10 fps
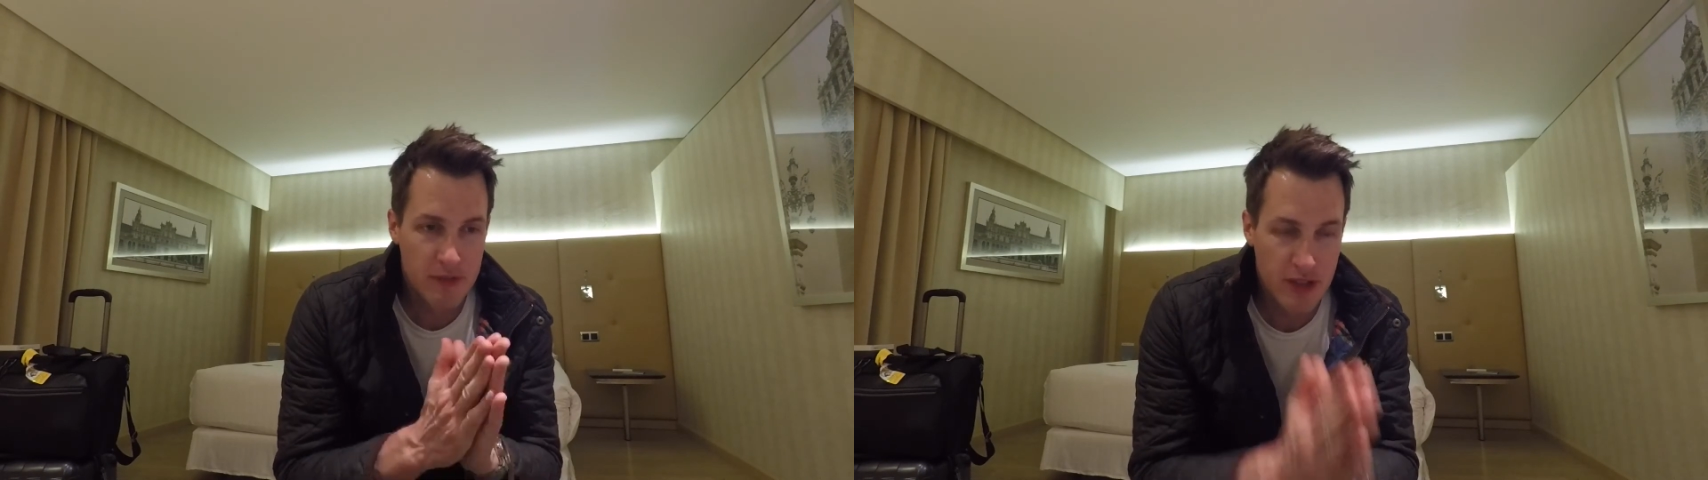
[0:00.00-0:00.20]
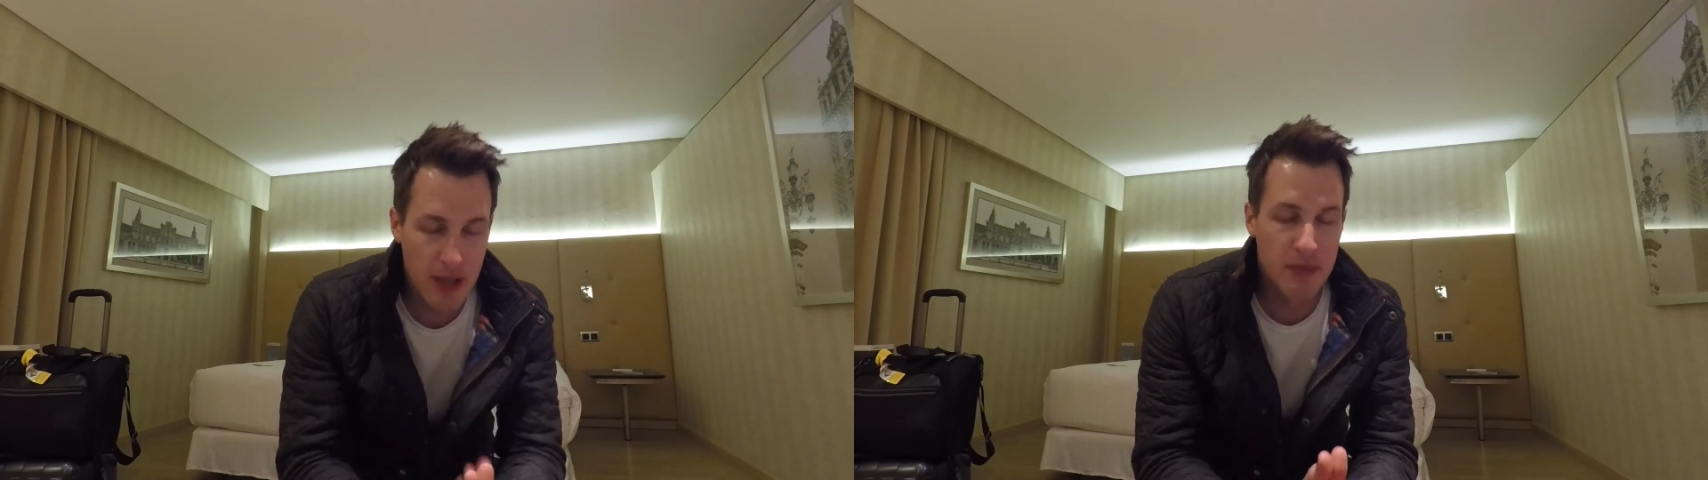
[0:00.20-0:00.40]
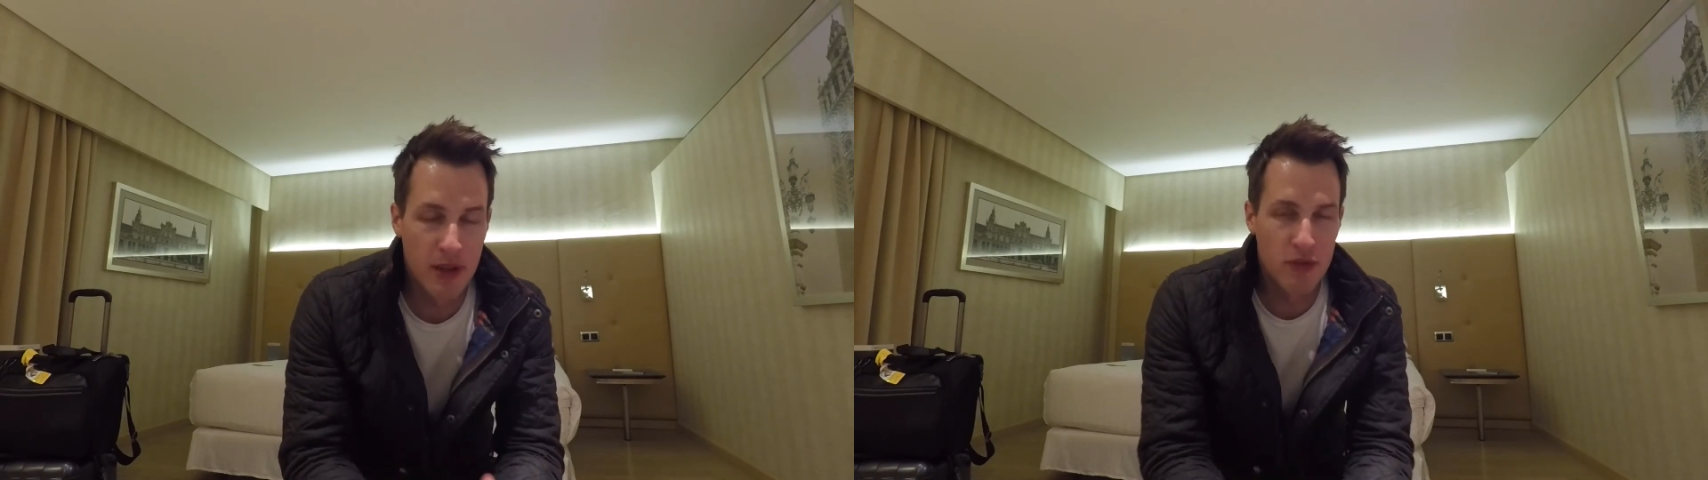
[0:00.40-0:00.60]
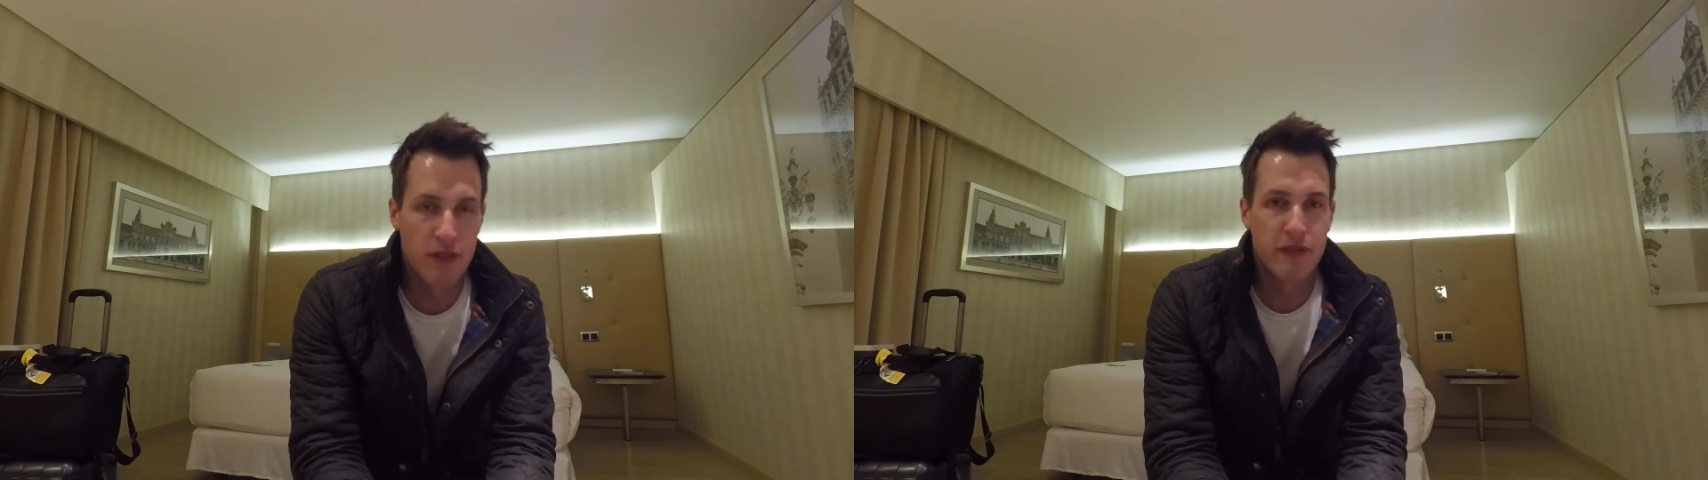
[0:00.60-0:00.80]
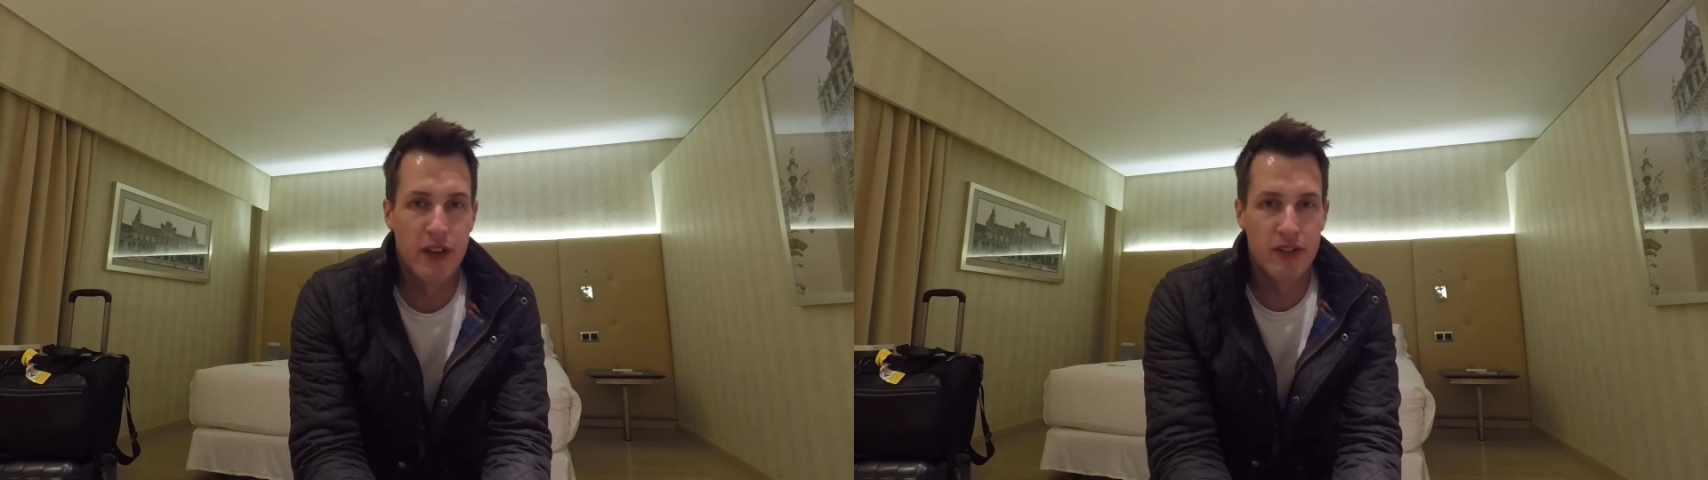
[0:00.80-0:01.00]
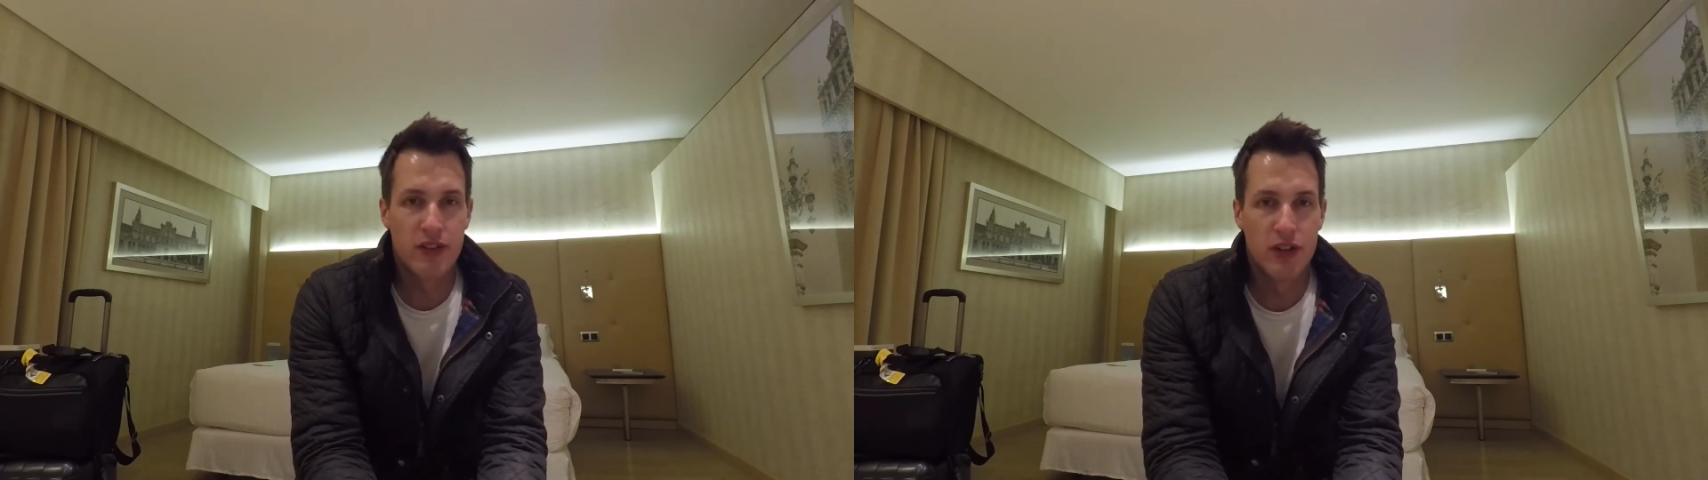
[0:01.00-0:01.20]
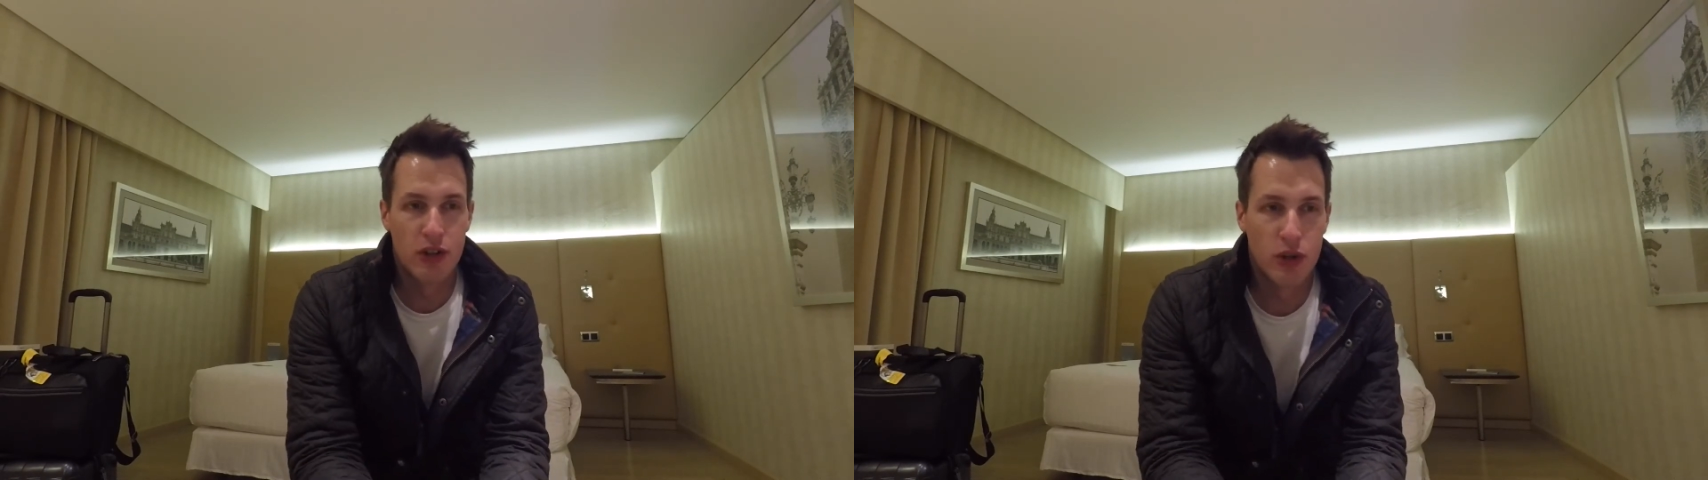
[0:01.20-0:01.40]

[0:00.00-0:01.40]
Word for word: Tam Tam Drum Fest,